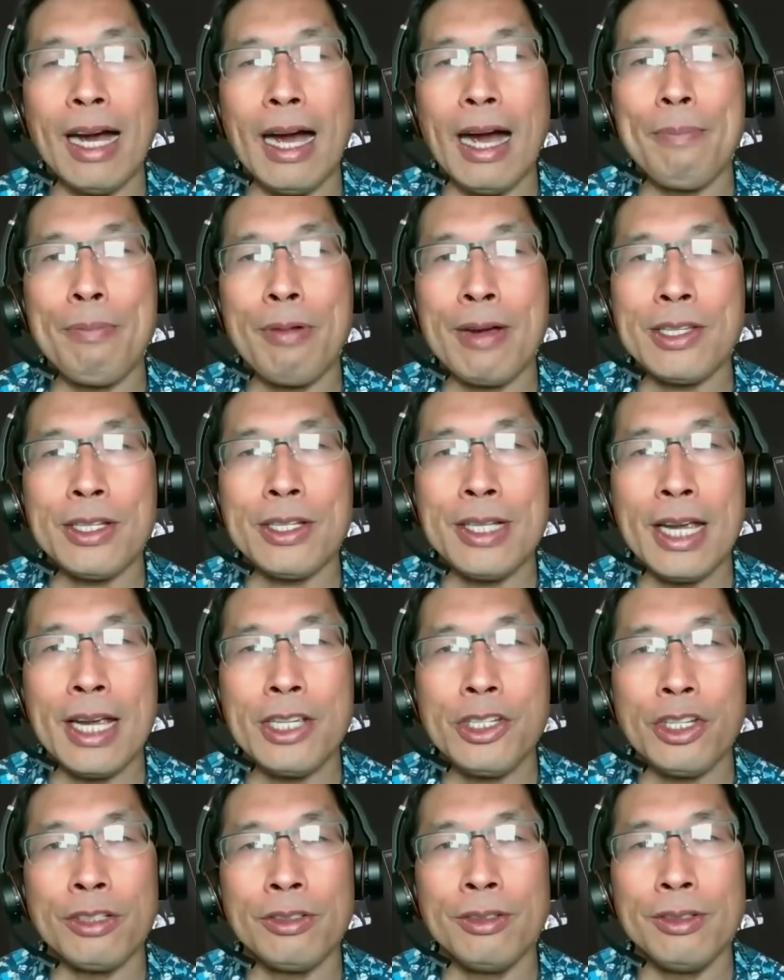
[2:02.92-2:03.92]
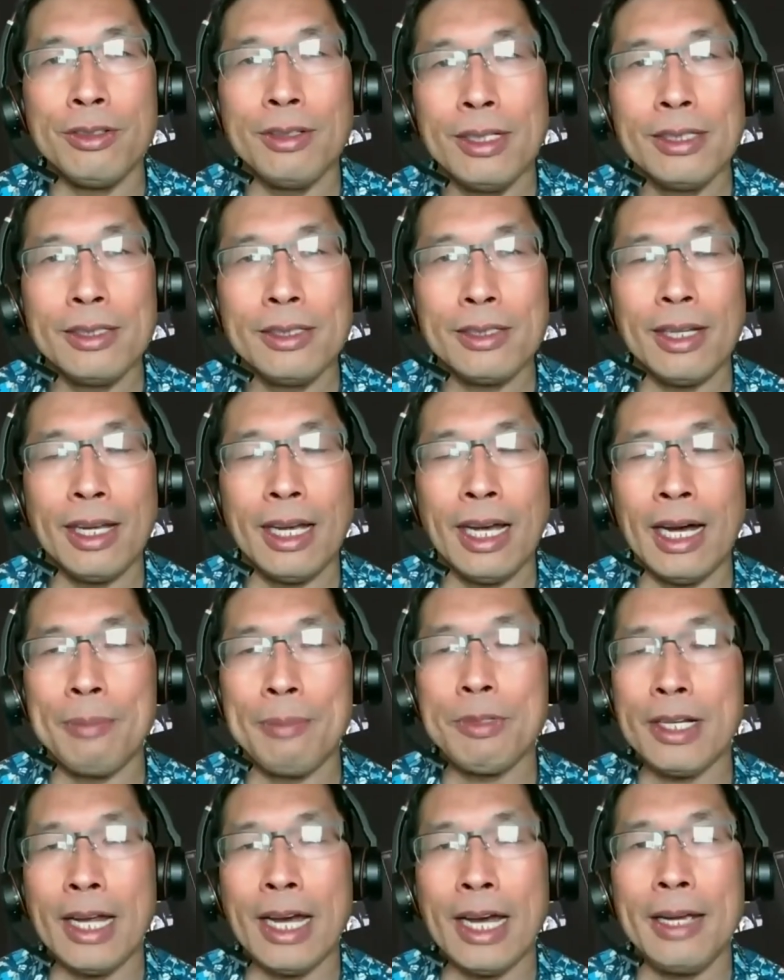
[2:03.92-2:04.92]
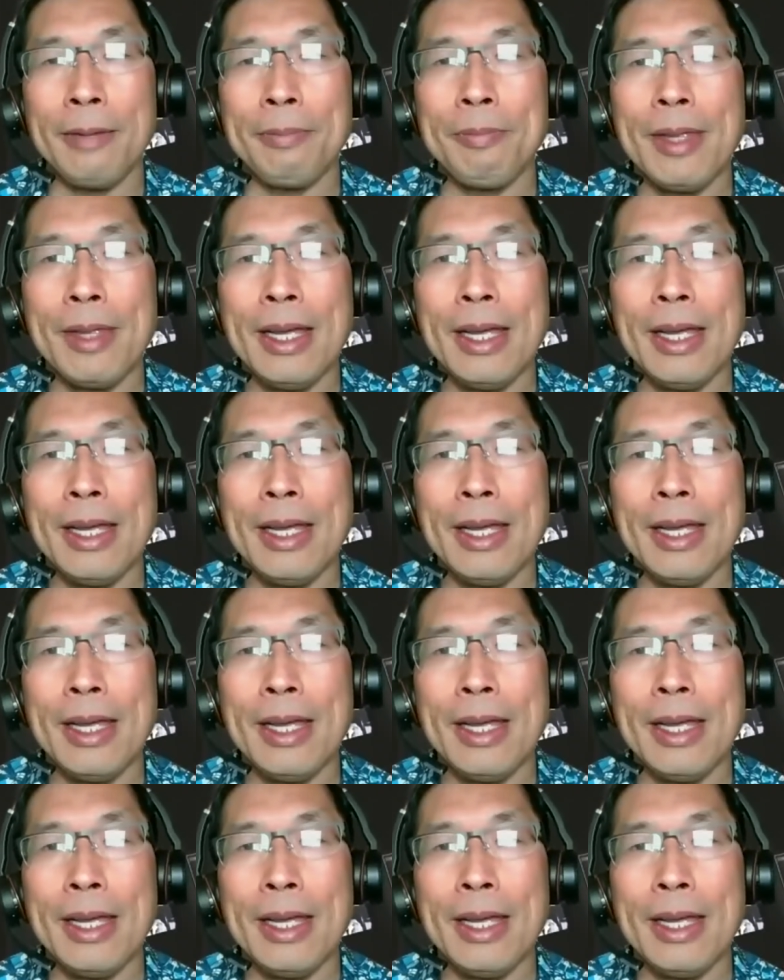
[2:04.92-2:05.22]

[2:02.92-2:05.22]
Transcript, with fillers: presentation tonight.